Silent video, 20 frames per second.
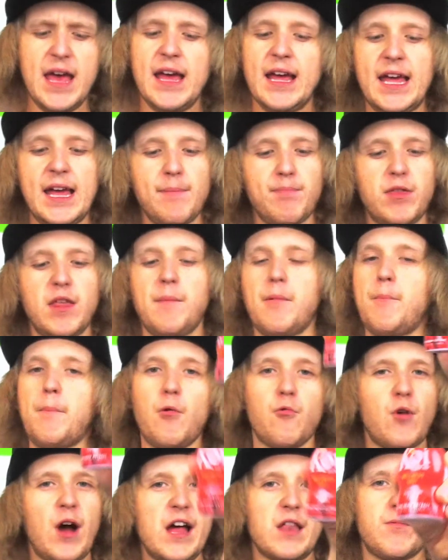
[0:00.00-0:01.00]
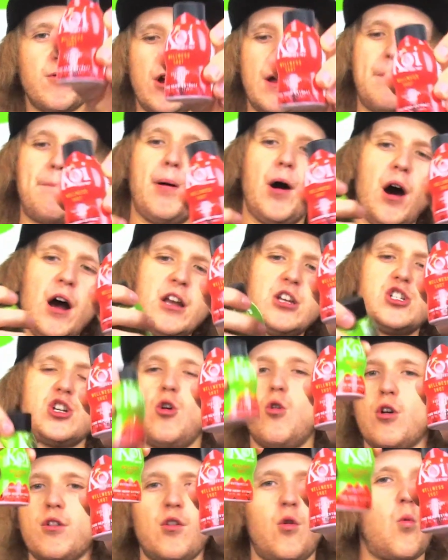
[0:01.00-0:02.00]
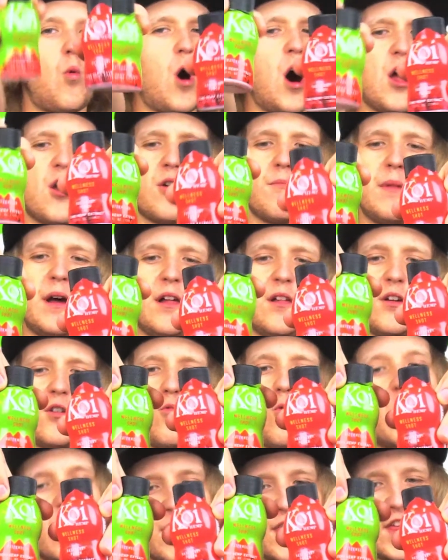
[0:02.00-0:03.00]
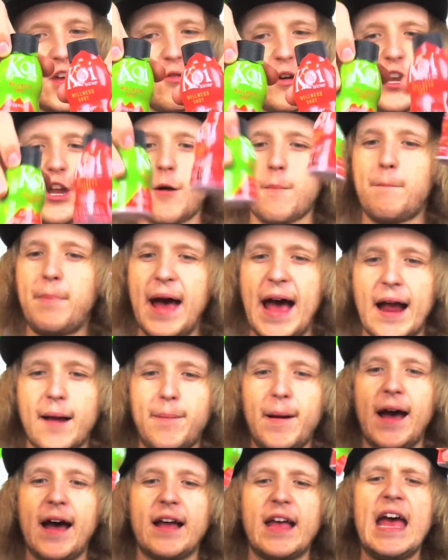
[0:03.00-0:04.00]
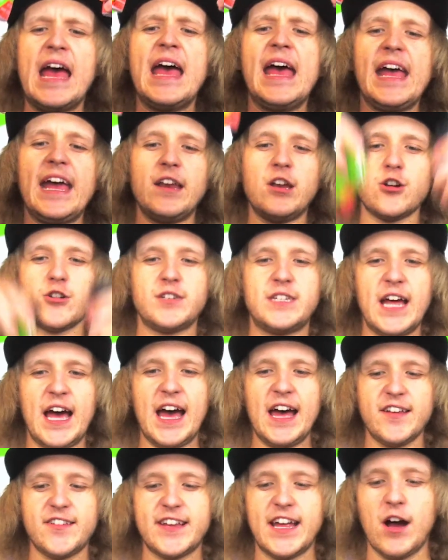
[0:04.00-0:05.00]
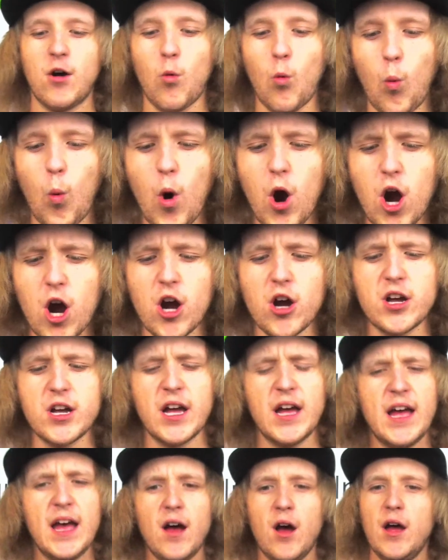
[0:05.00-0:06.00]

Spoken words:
Keep the raspberry punch or the watermelon with you in your backpack, in your desk, at work.